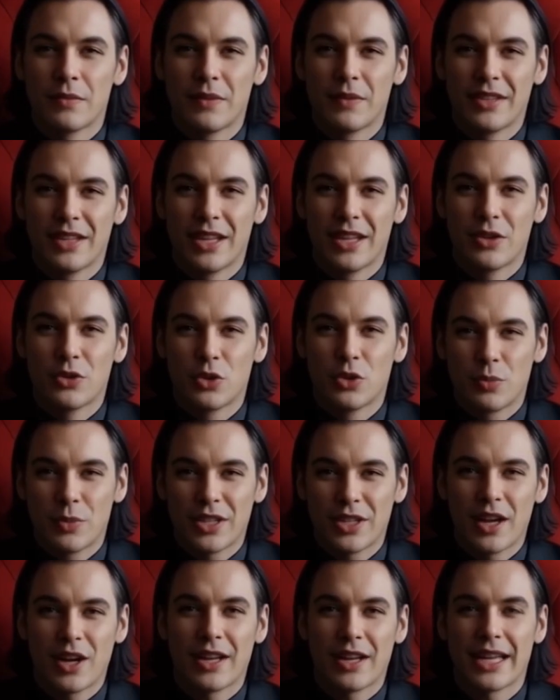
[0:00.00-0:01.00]
The
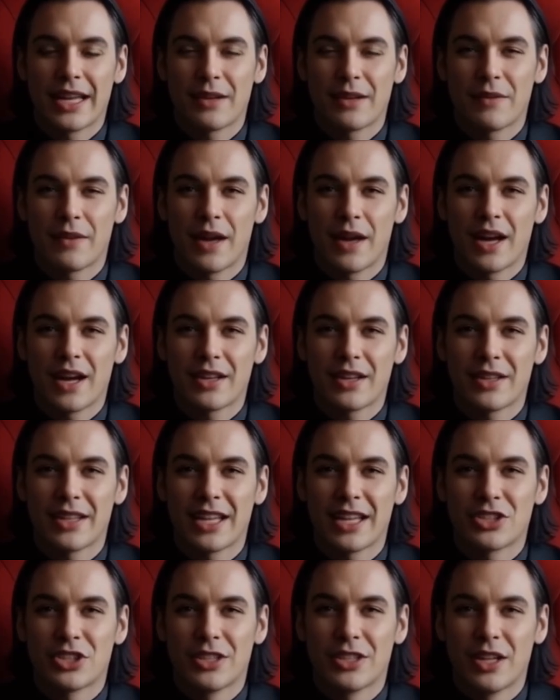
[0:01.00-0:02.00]
Illuminati, a
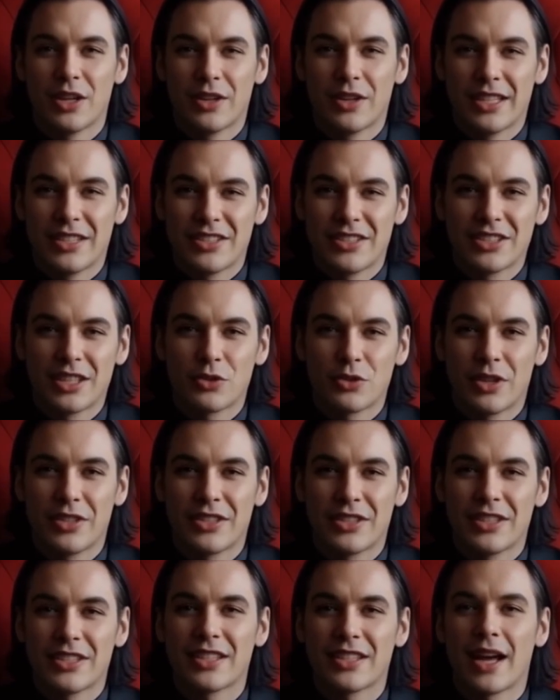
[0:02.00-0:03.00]
legendary secret
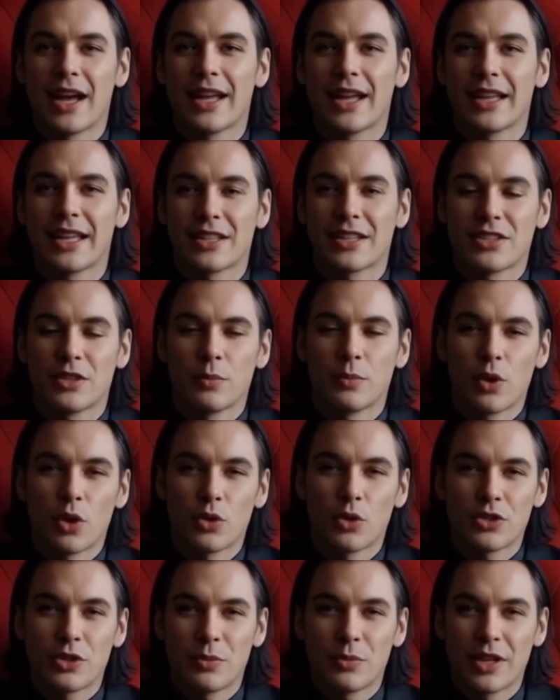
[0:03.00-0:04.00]
society
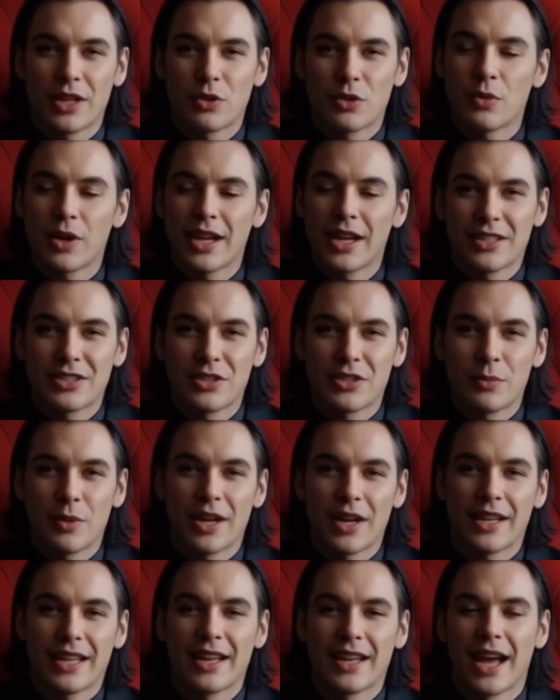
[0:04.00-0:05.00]
supposedly erased
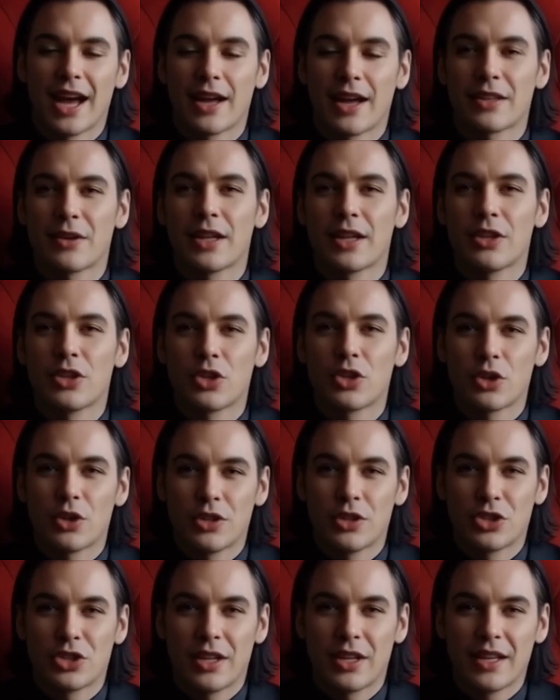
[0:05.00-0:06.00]
by the Catholic
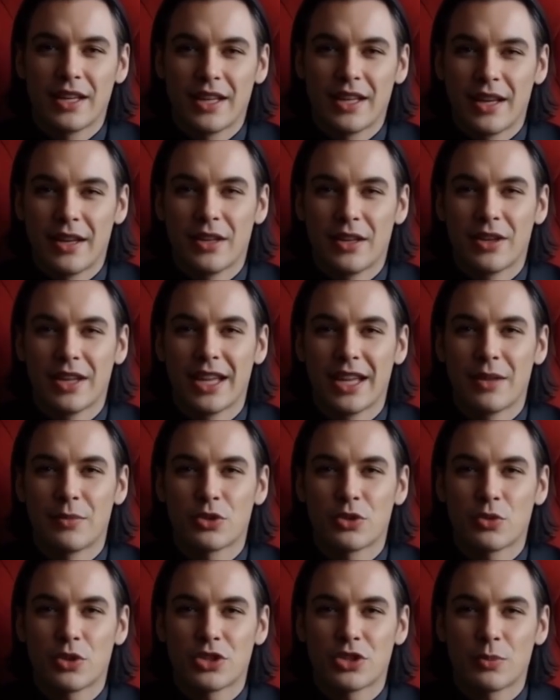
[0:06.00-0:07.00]
Church,
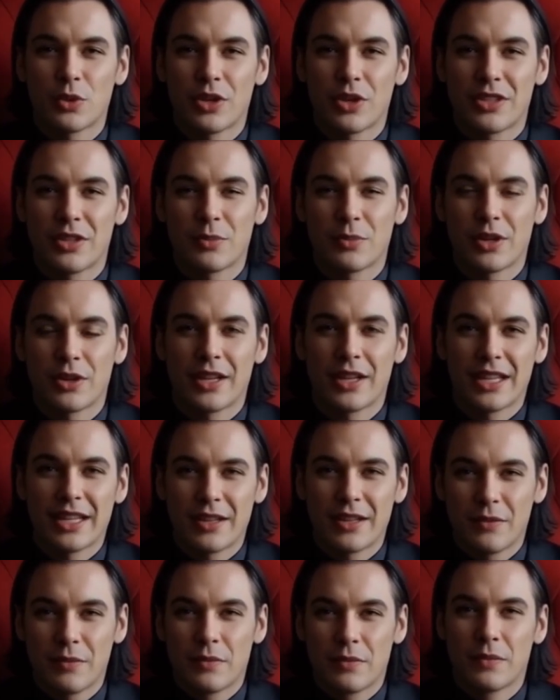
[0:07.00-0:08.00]
claims
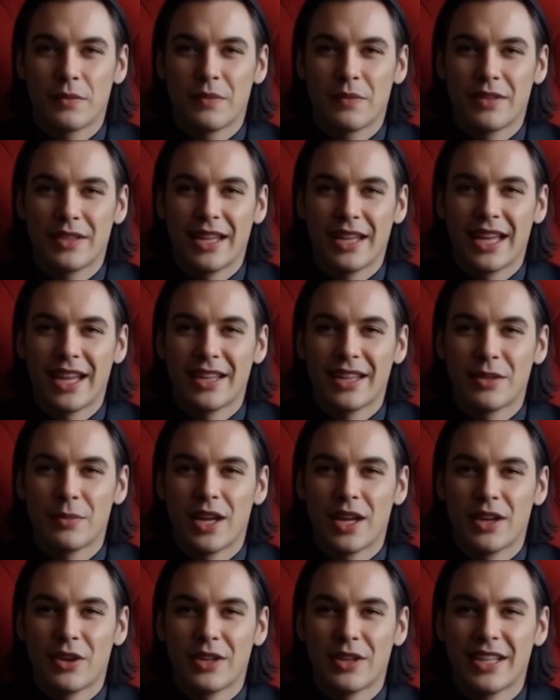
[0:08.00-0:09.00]
responsibility. The
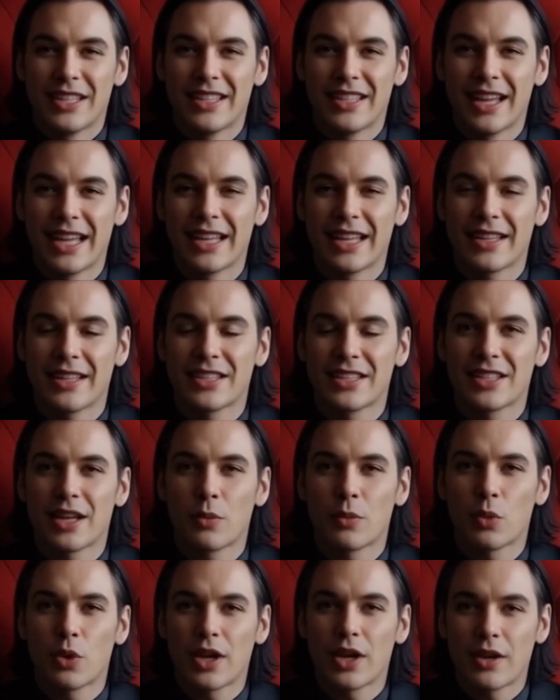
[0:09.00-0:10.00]
antimatter is hidden
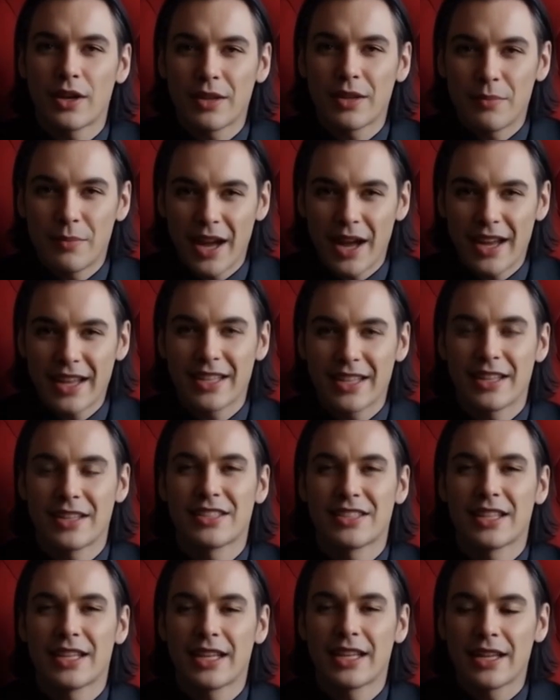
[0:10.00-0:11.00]
somewhere in Vatican
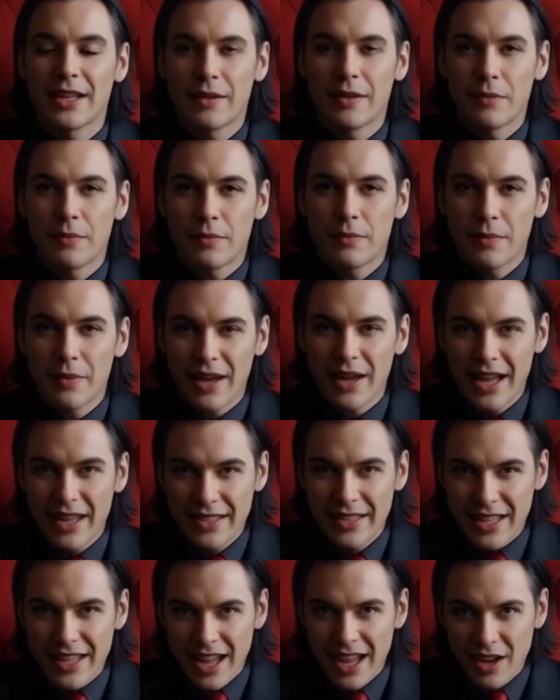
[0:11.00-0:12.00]
City, and
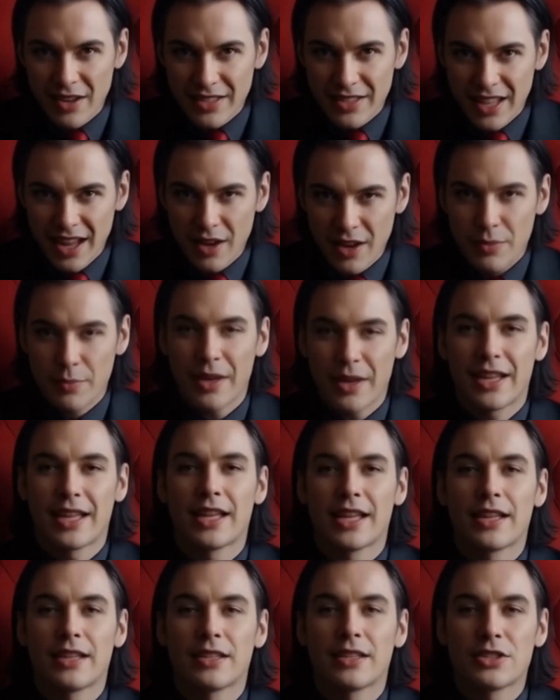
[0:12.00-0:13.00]
the countdown
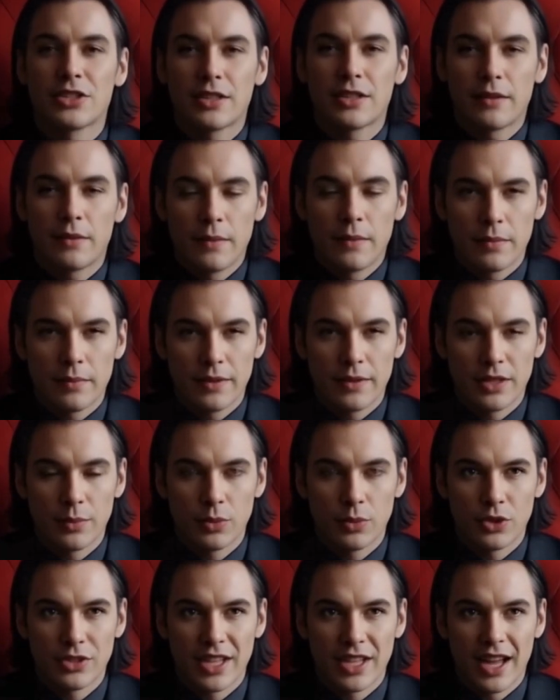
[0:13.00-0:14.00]
begins. The
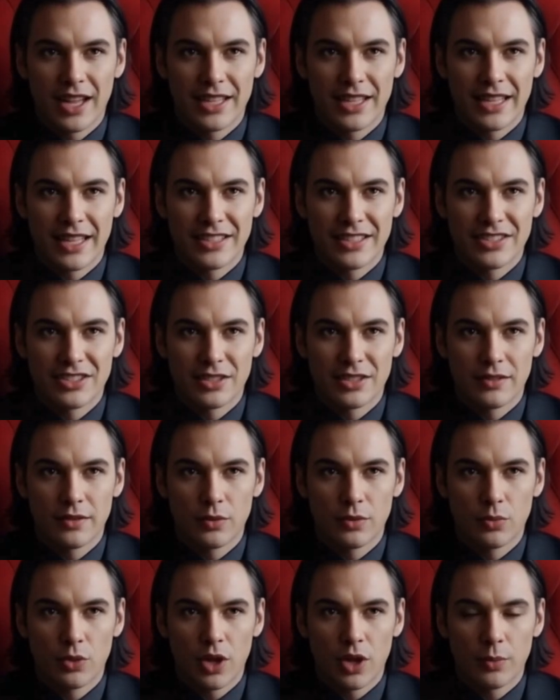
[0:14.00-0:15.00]
protagonist,
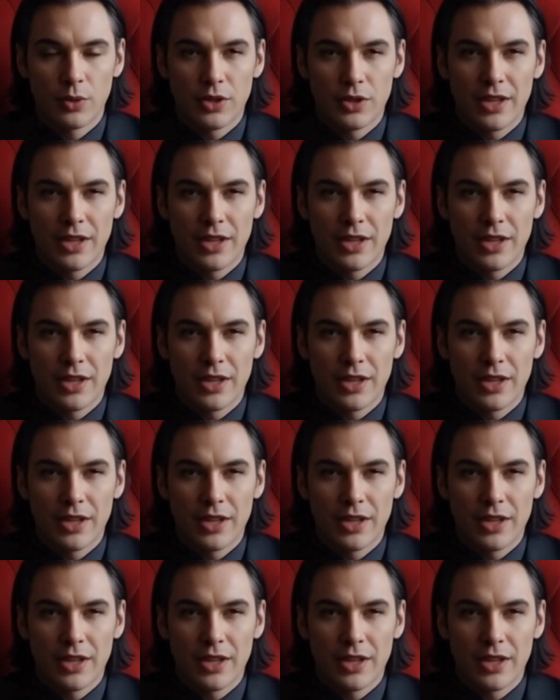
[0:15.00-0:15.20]
Robert